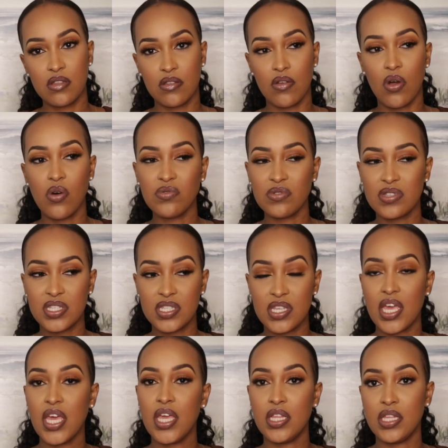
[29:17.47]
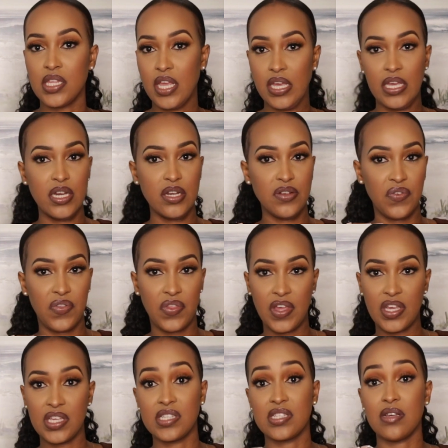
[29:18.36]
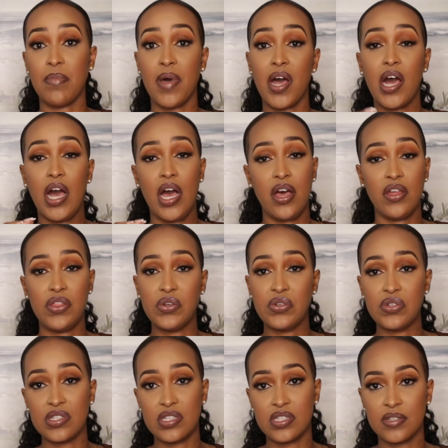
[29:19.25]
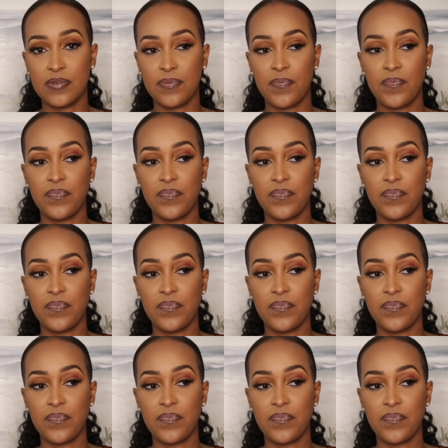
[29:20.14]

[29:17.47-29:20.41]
don't say negative things about others